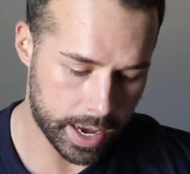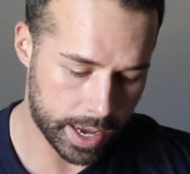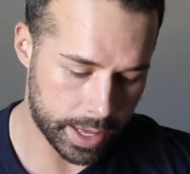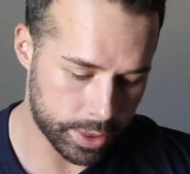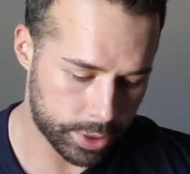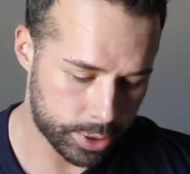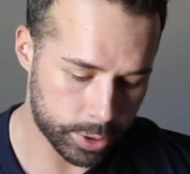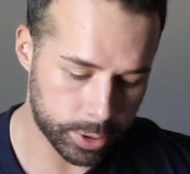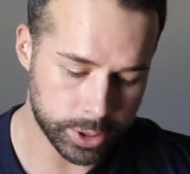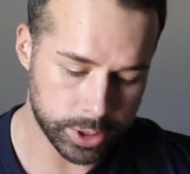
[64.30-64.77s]

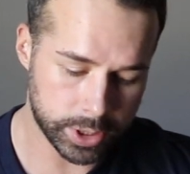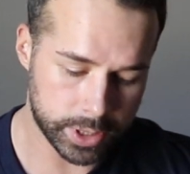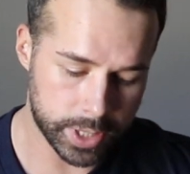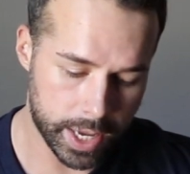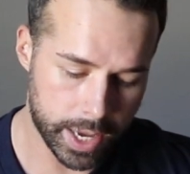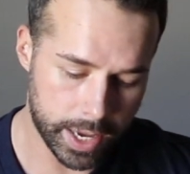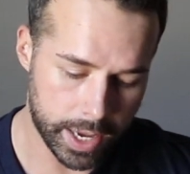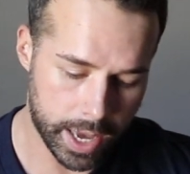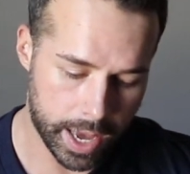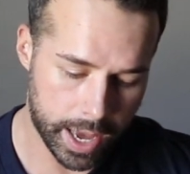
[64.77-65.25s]
on
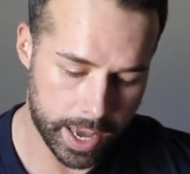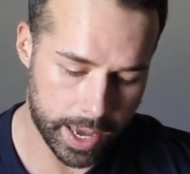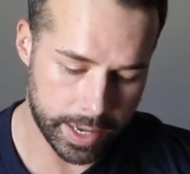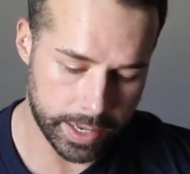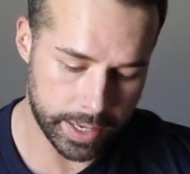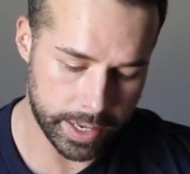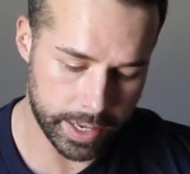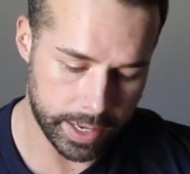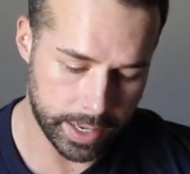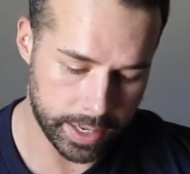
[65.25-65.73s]
Thursday
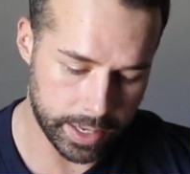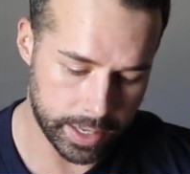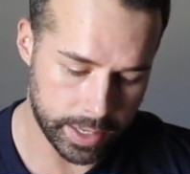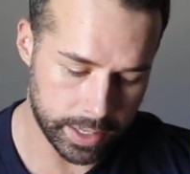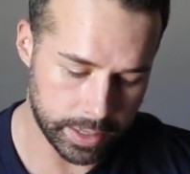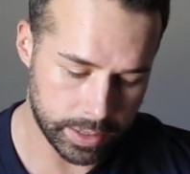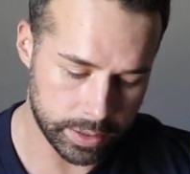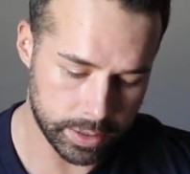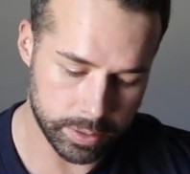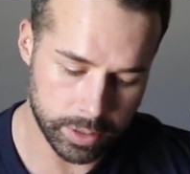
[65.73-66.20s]
I
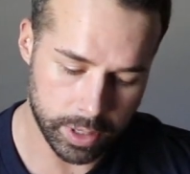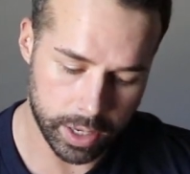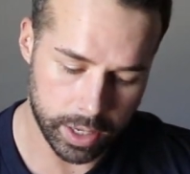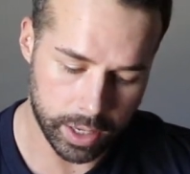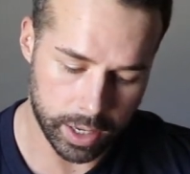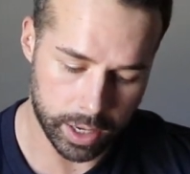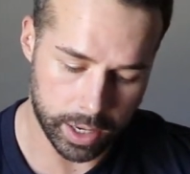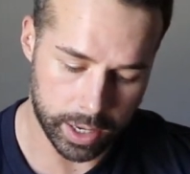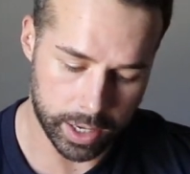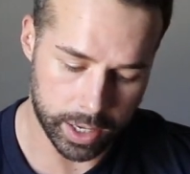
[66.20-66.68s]
hit
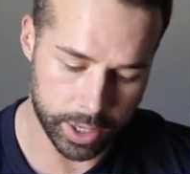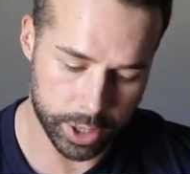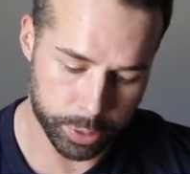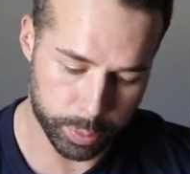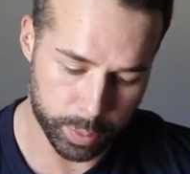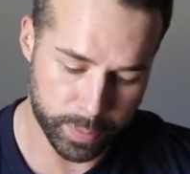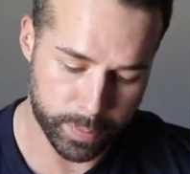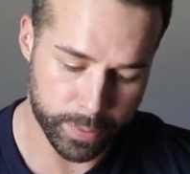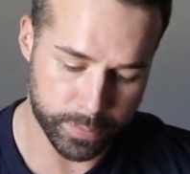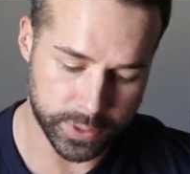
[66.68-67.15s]

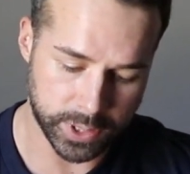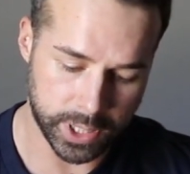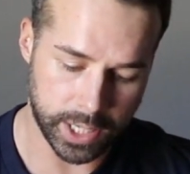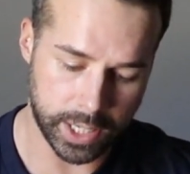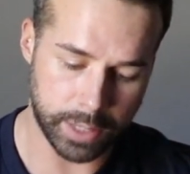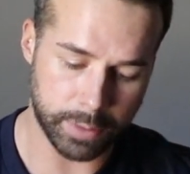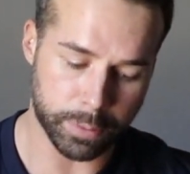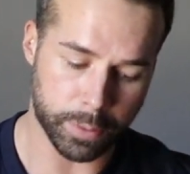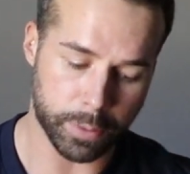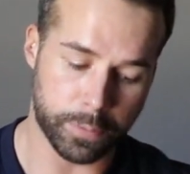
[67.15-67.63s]

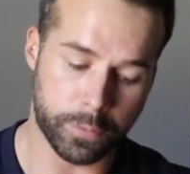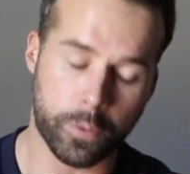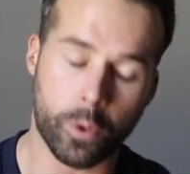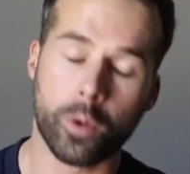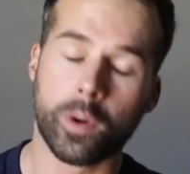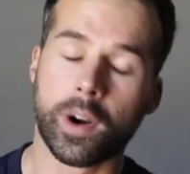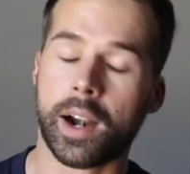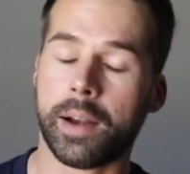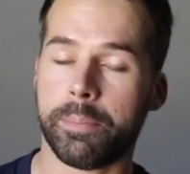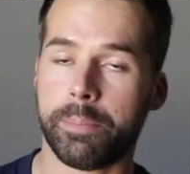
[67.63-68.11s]
315 for
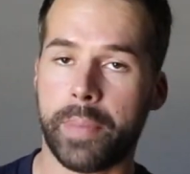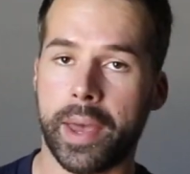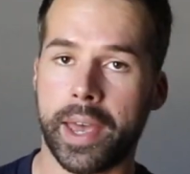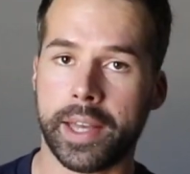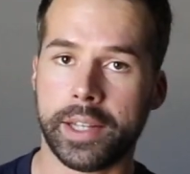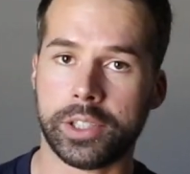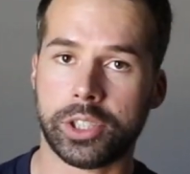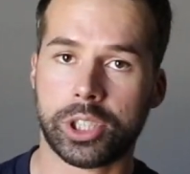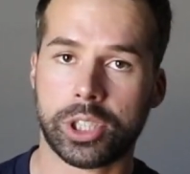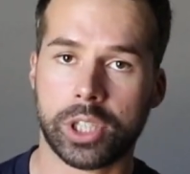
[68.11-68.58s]
4 on
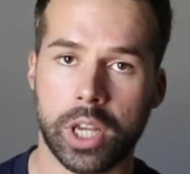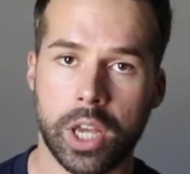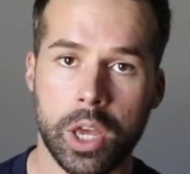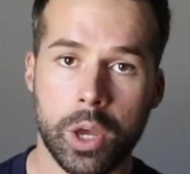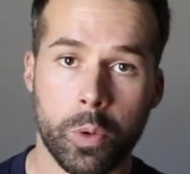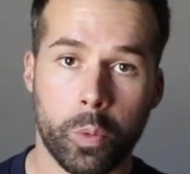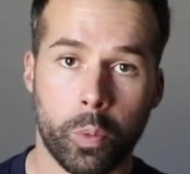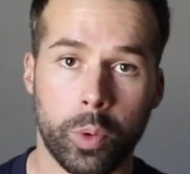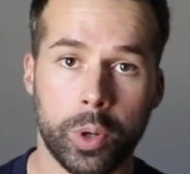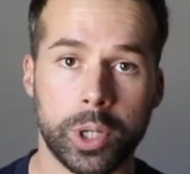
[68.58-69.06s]
bench,
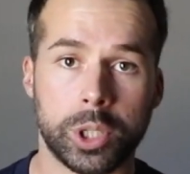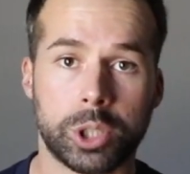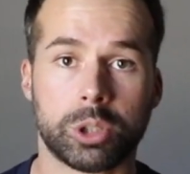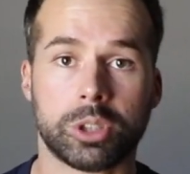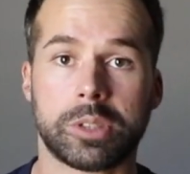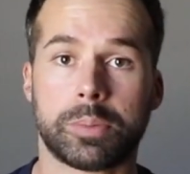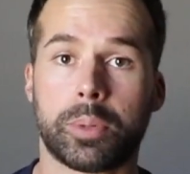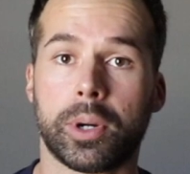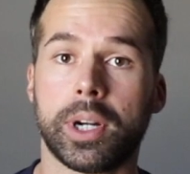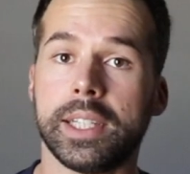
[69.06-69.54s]
which
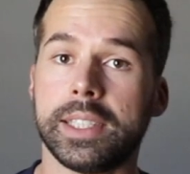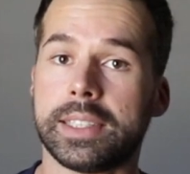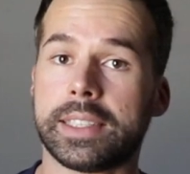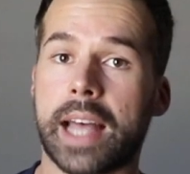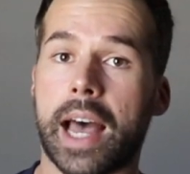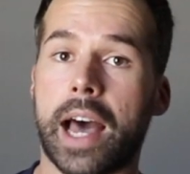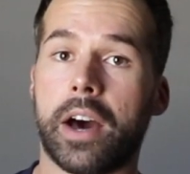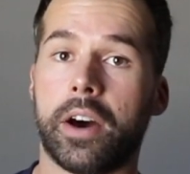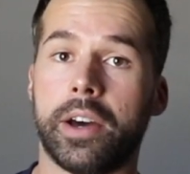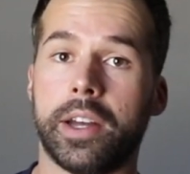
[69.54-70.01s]
was pretty
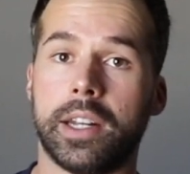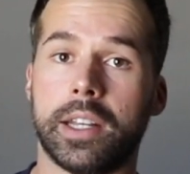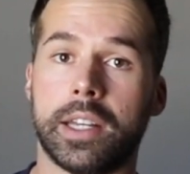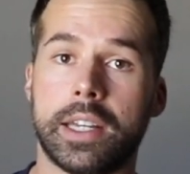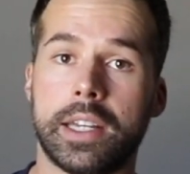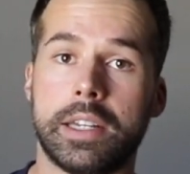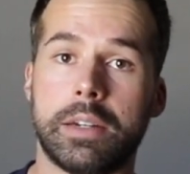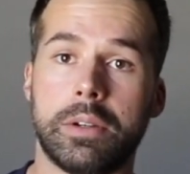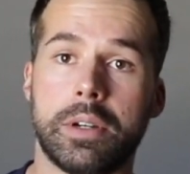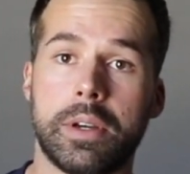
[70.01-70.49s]
solid.
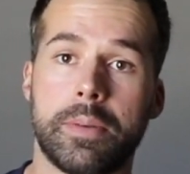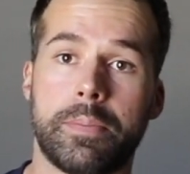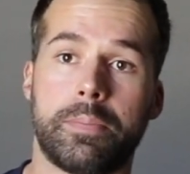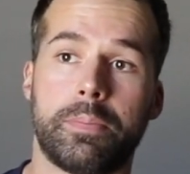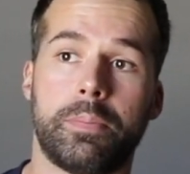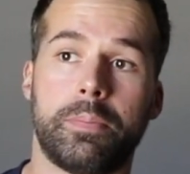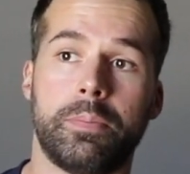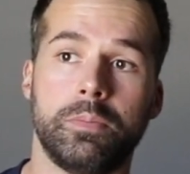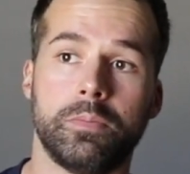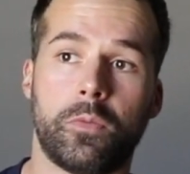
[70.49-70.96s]

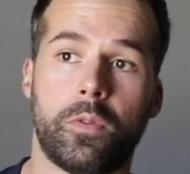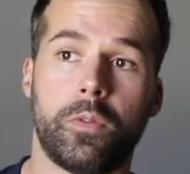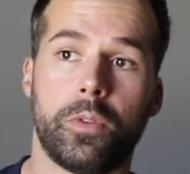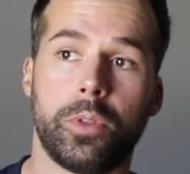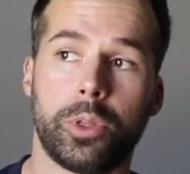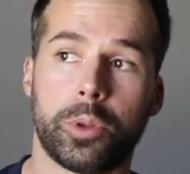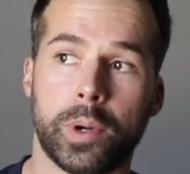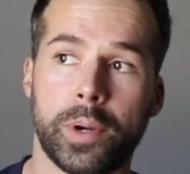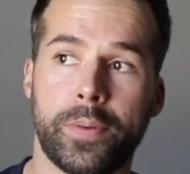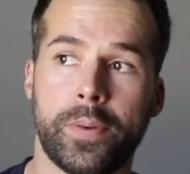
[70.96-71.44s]

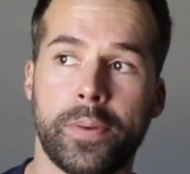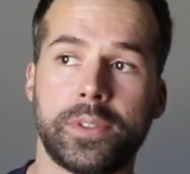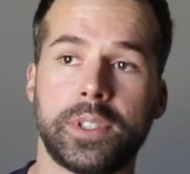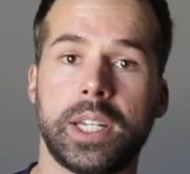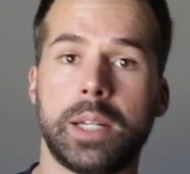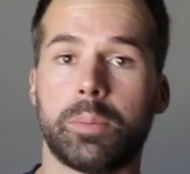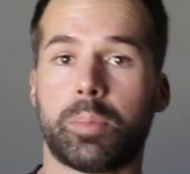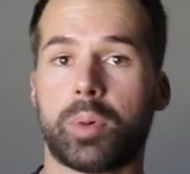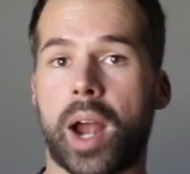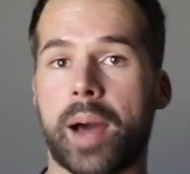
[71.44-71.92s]

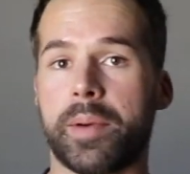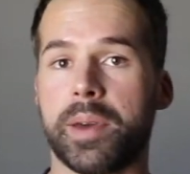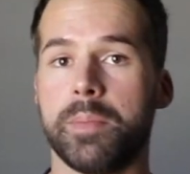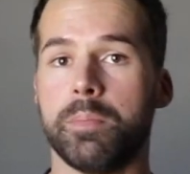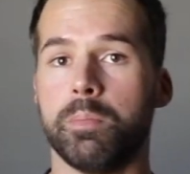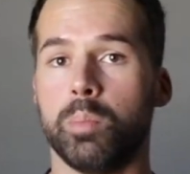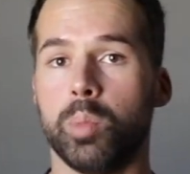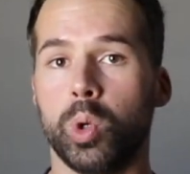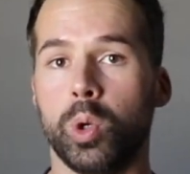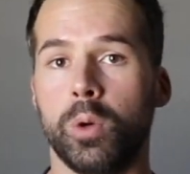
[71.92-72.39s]
315
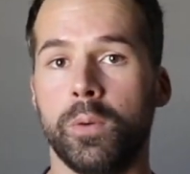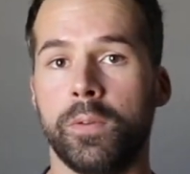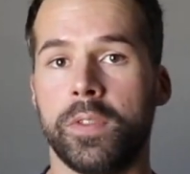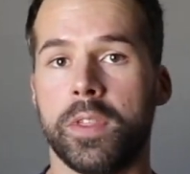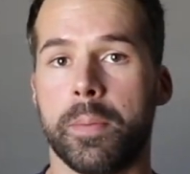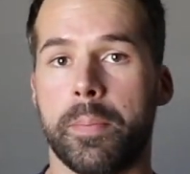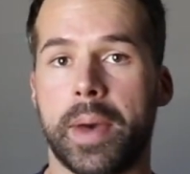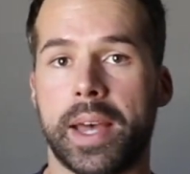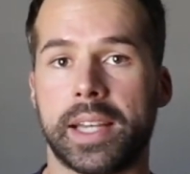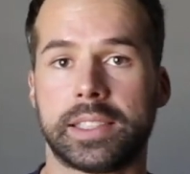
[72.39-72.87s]
probably
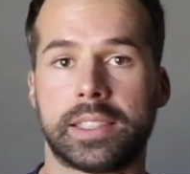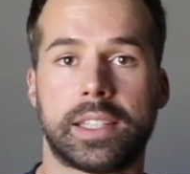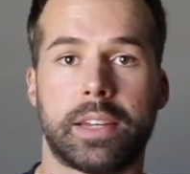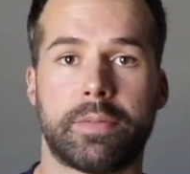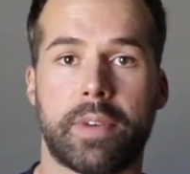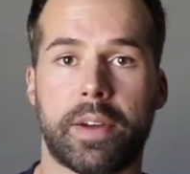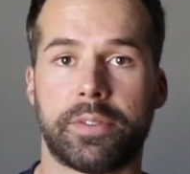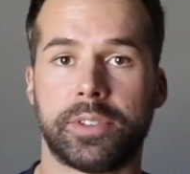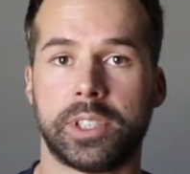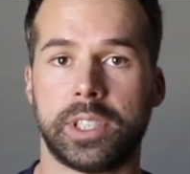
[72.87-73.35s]
moved the best
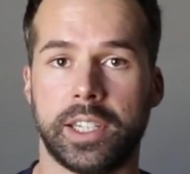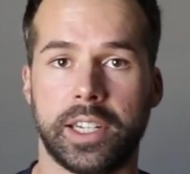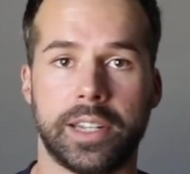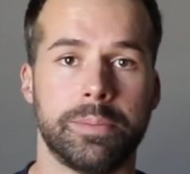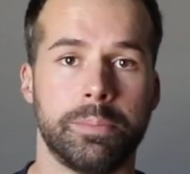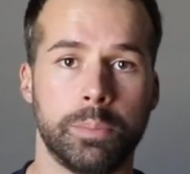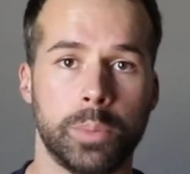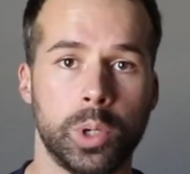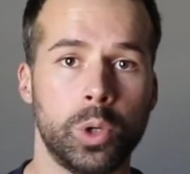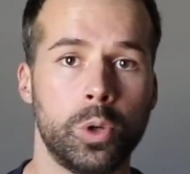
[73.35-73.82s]
I've ever seen
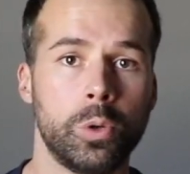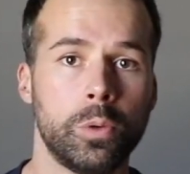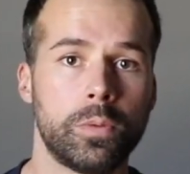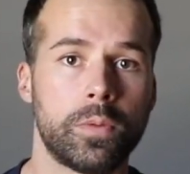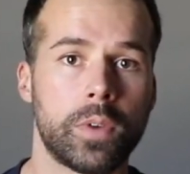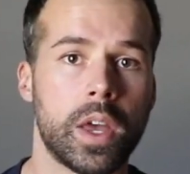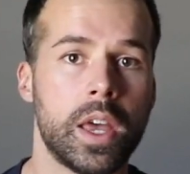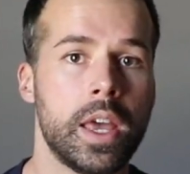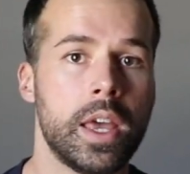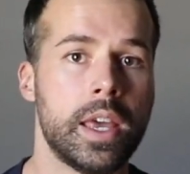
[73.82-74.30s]
it
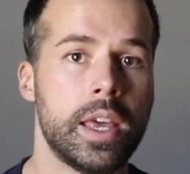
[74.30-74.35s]
move.